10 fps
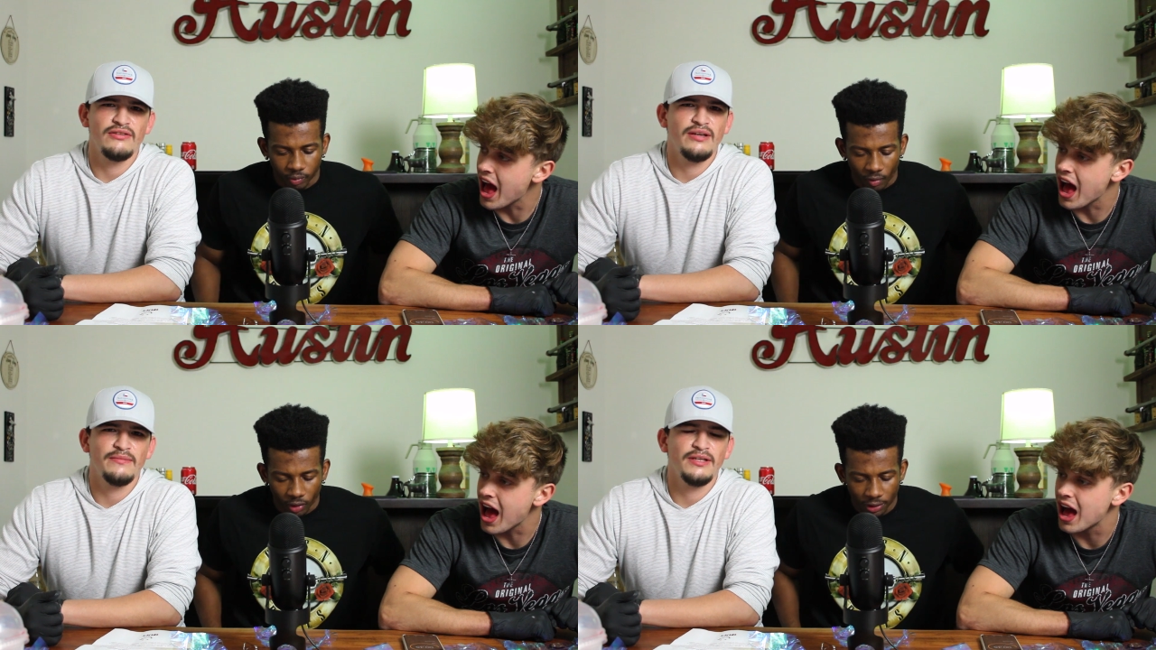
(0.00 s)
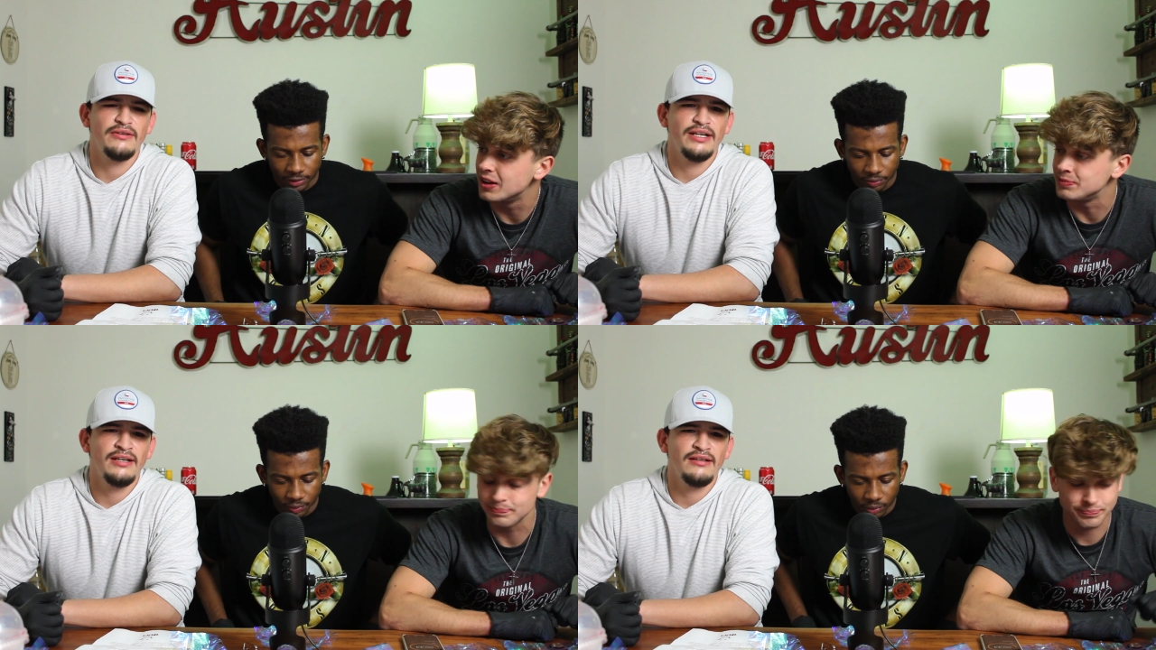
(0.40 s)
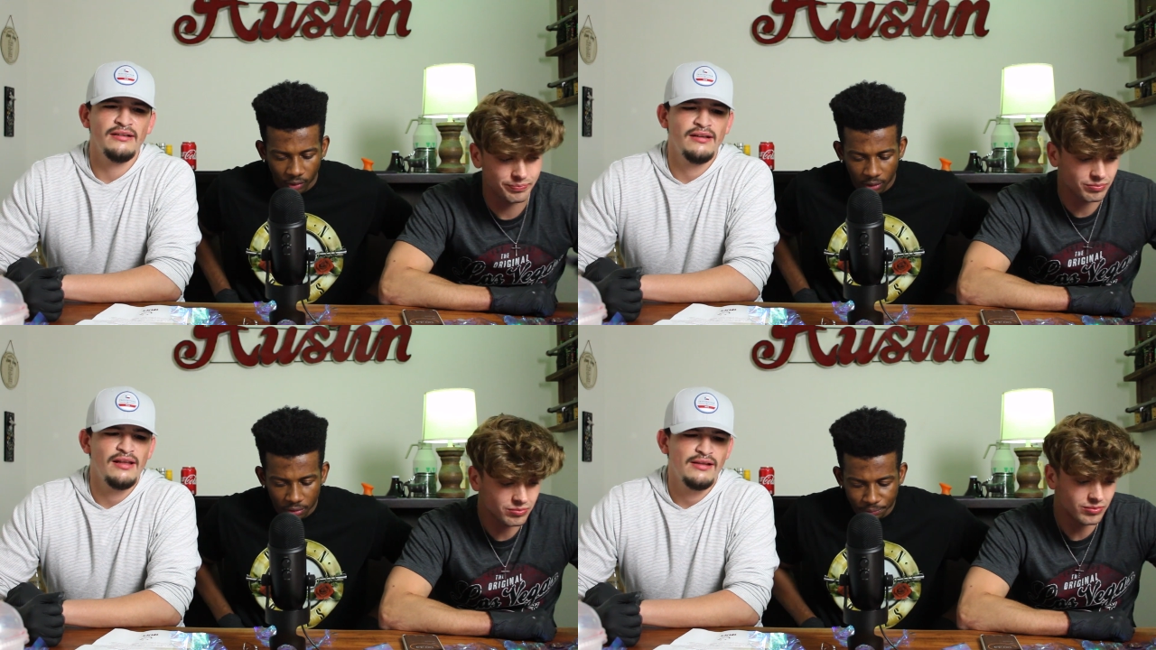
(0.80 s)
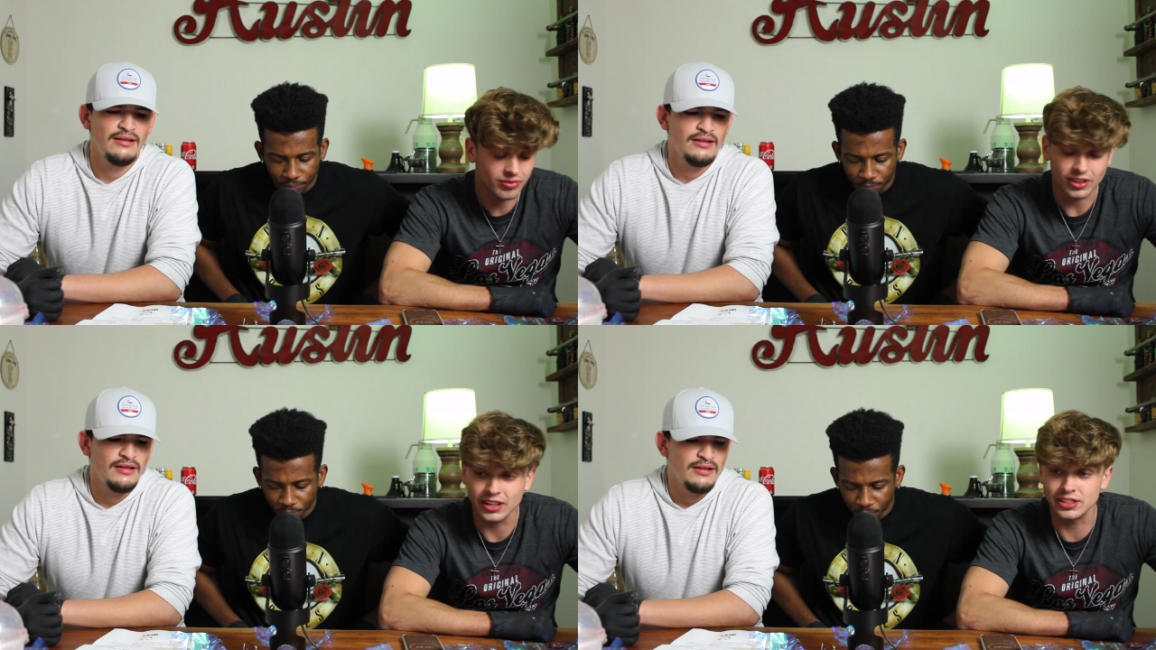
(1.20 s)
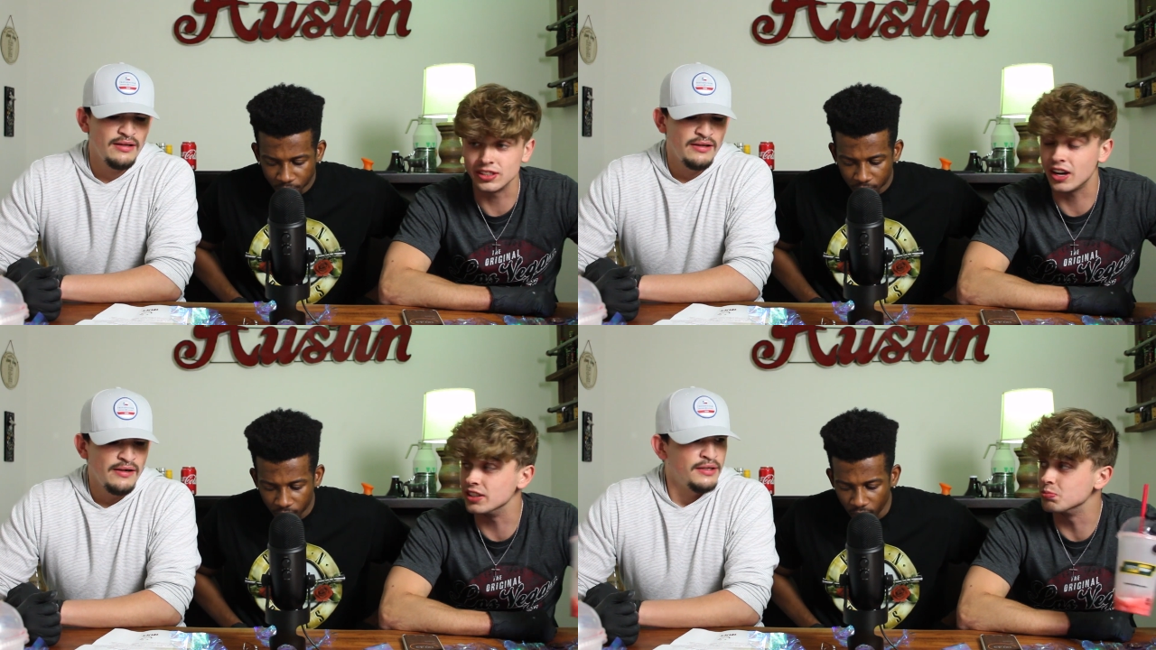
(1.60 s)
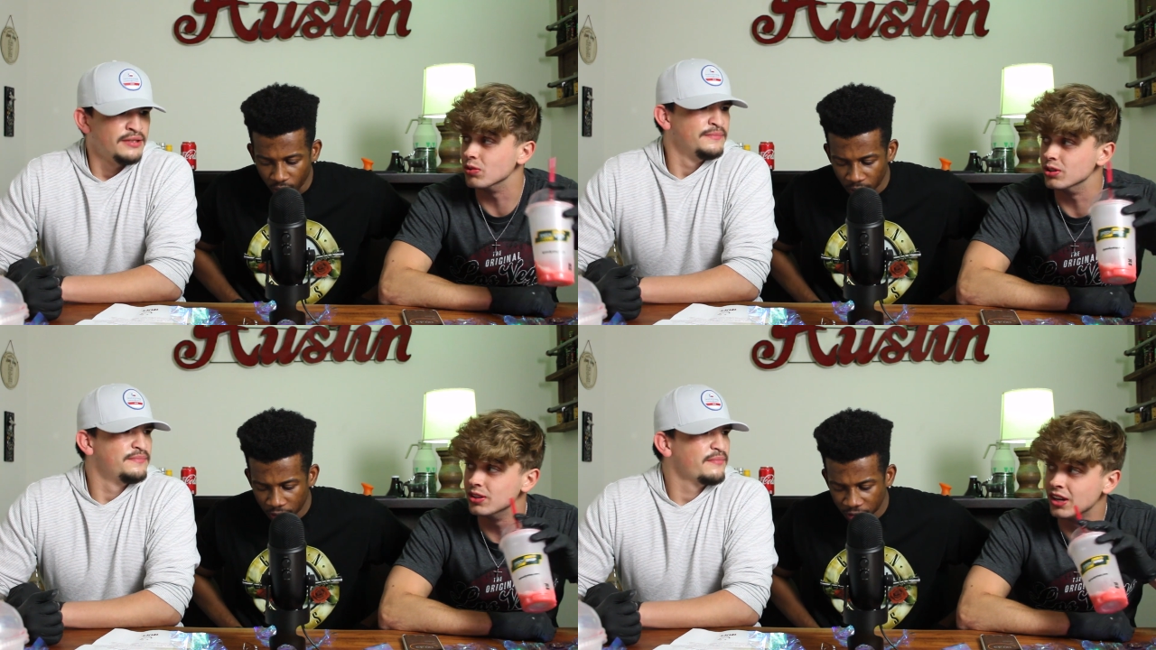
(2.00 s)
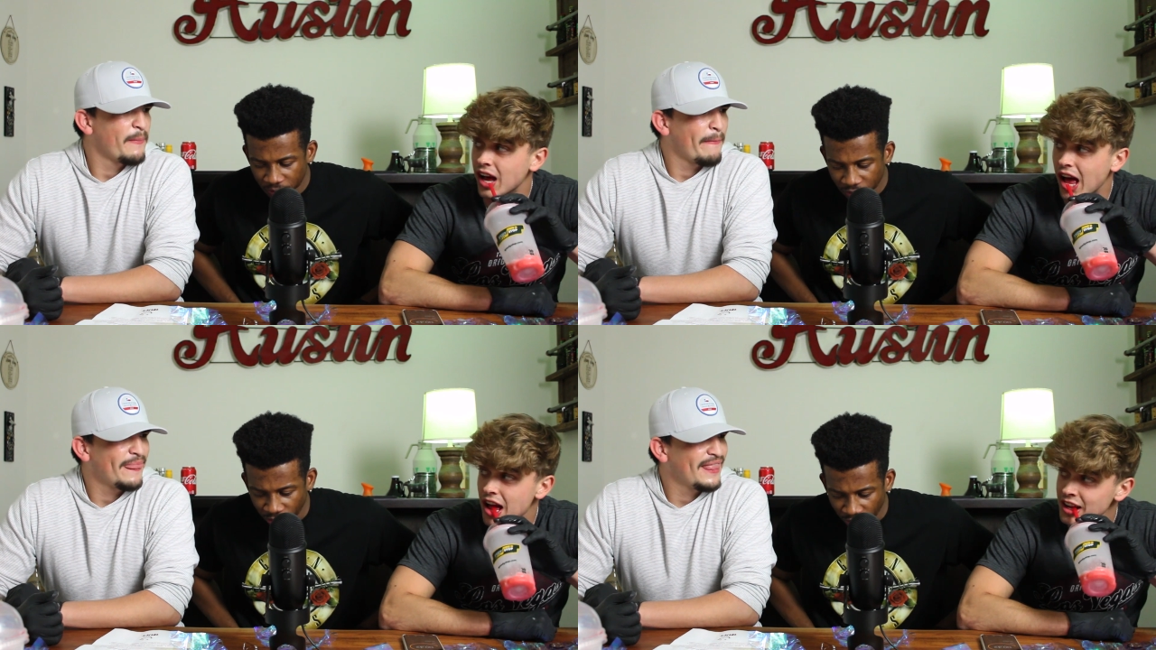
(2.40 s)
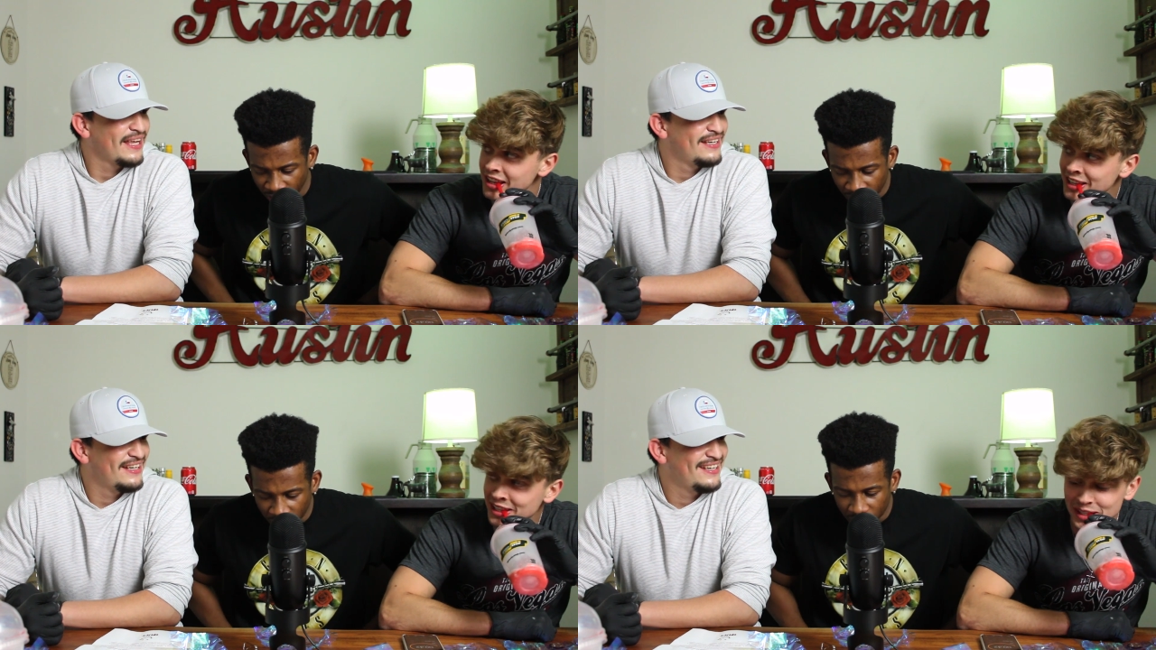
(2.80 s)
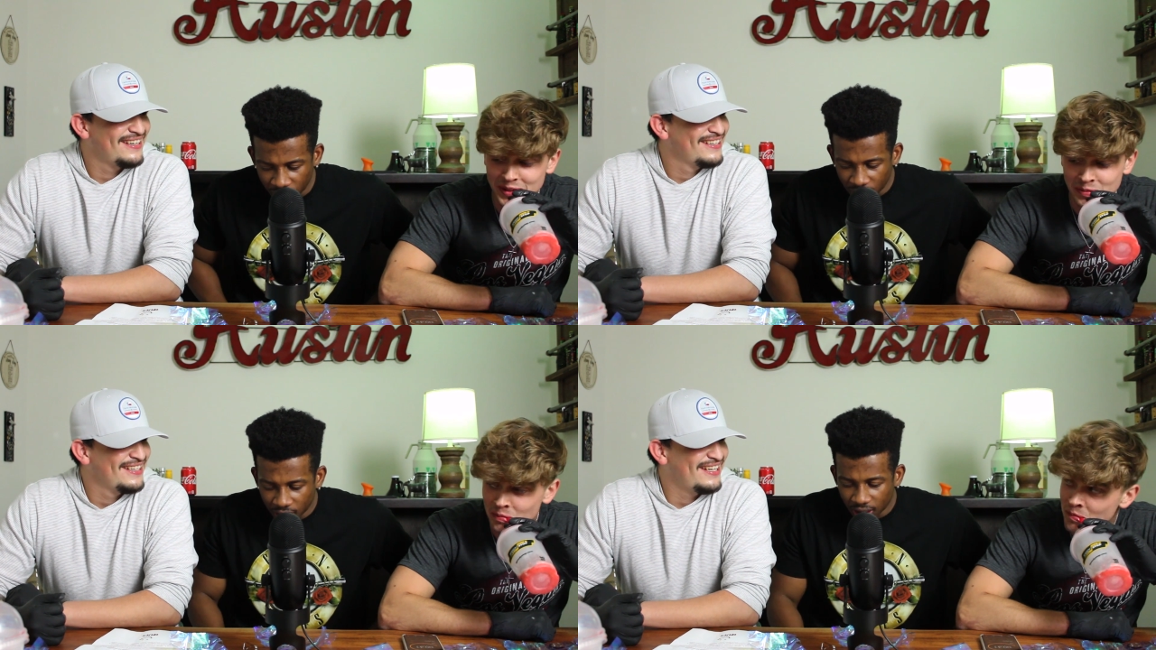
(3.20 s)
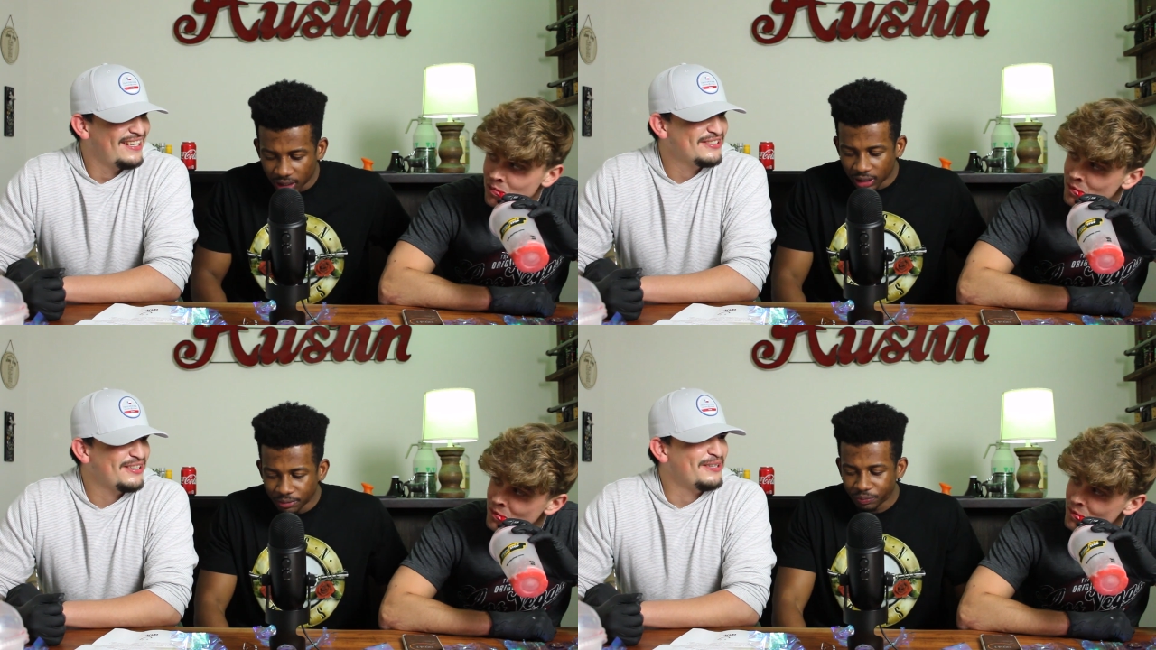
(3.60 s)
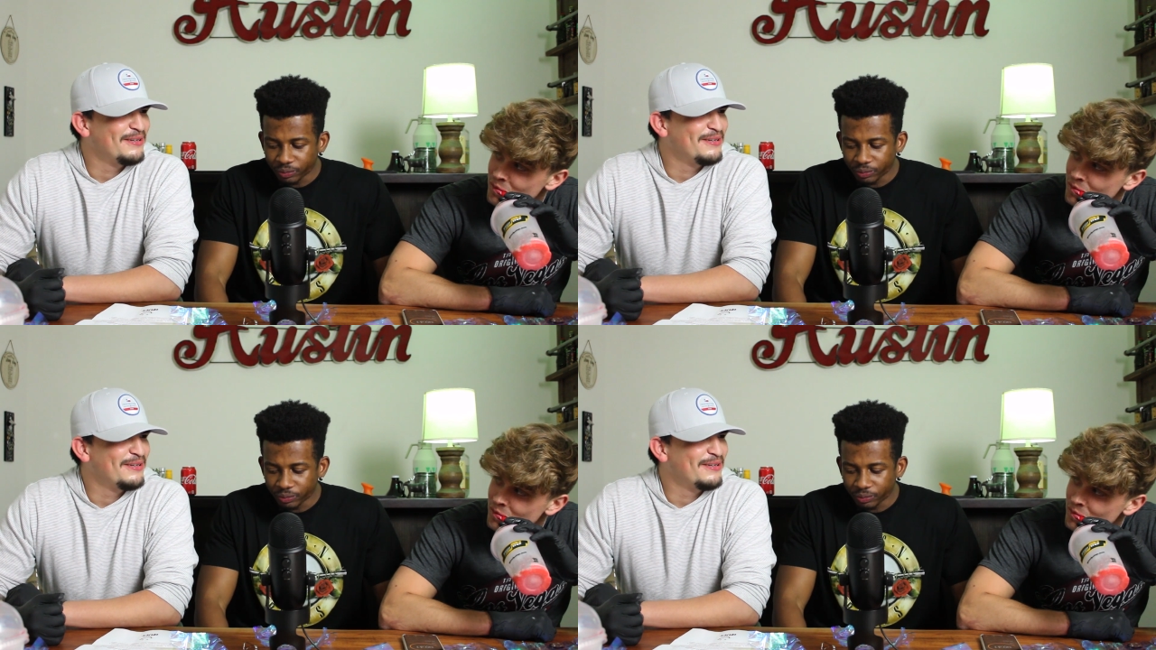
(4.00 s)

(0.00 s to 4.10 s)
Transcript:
Speaker 1: so damn good right now.
Speaker 2: is nice, bro.
Speaker 1: They should